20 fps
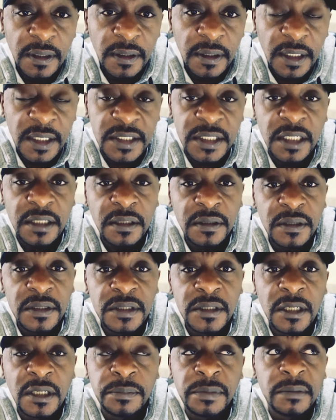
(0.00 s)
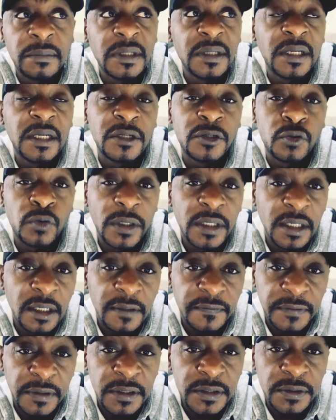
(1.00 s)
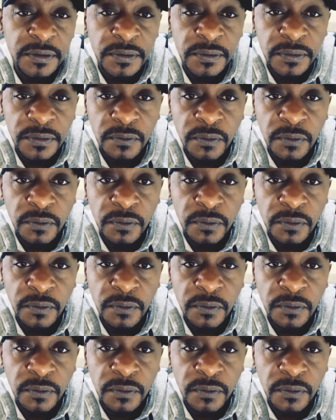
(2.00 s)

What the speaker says: I started this journey probably like 2.5 years ago